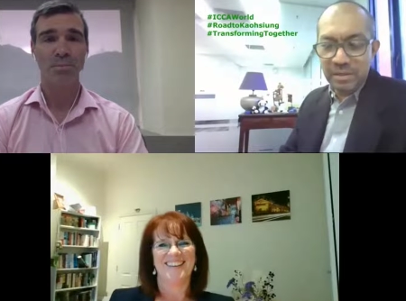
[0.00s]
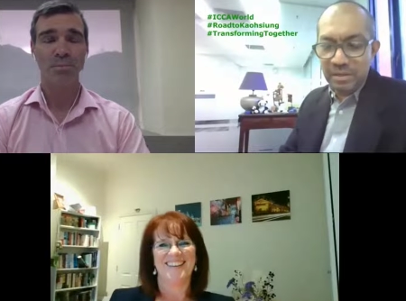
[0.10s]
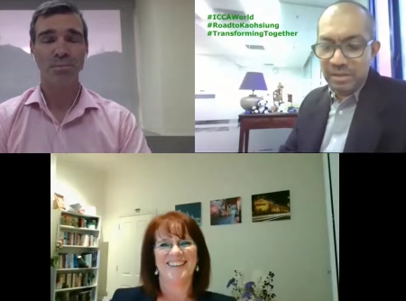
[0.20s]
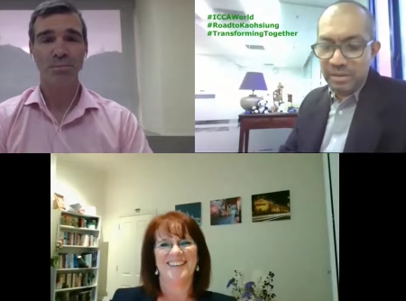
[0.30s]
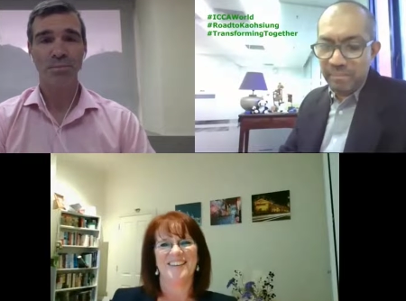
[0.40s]

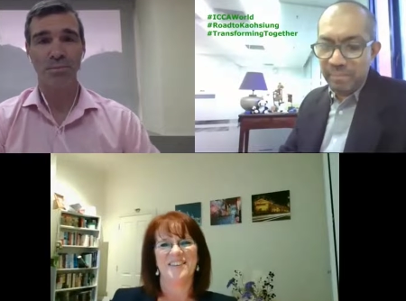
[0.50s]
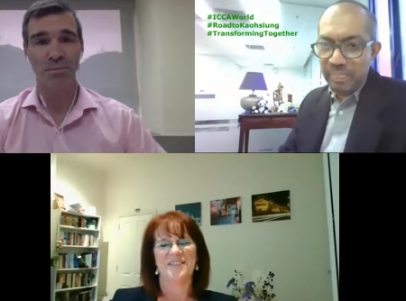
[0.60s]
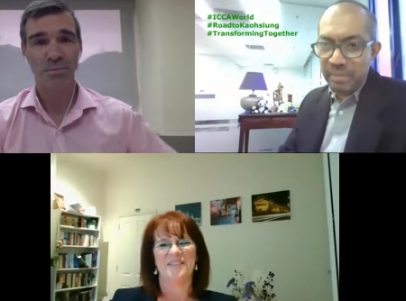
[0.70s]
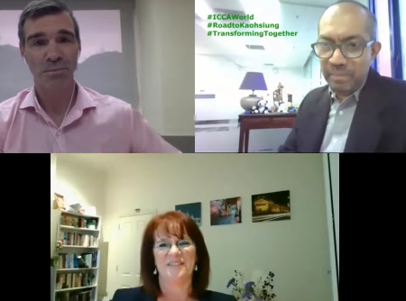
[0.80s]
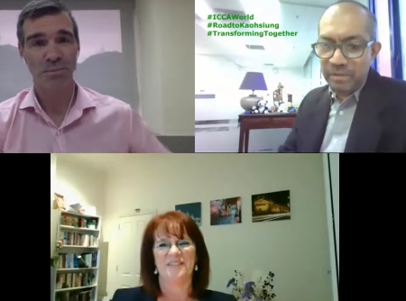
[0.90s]

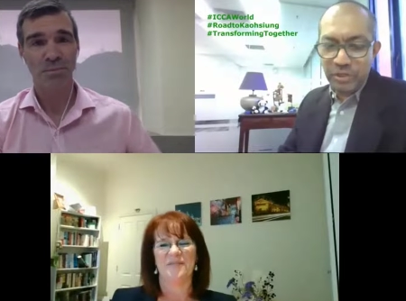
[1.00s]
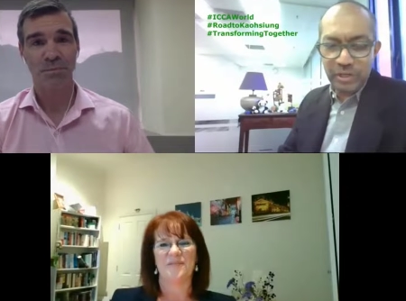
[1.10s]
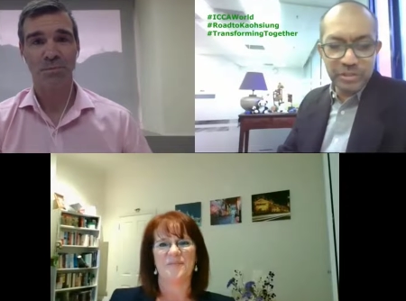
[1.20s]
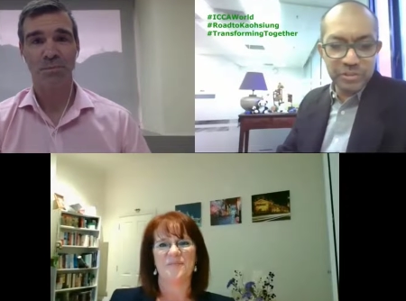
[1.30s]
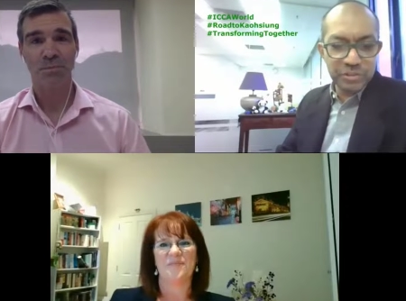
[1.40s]
Speaker 1: um, the
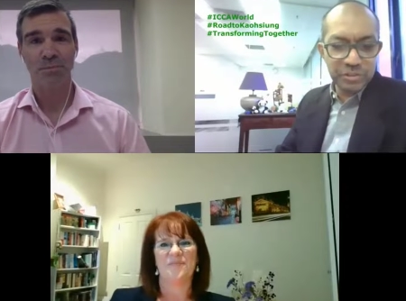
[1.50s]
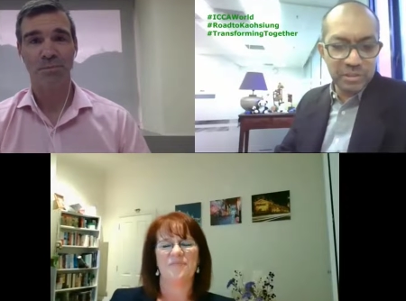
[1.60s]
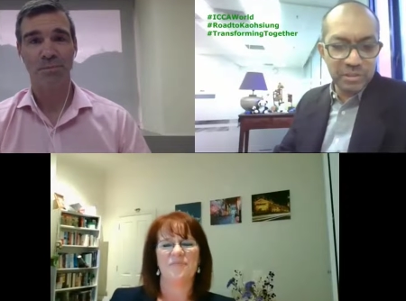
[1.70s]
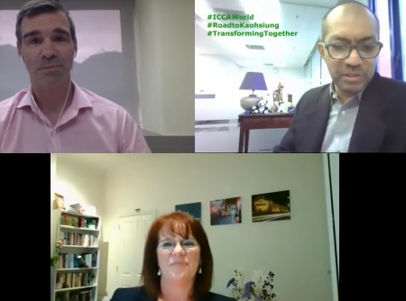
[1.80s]
challenge uh,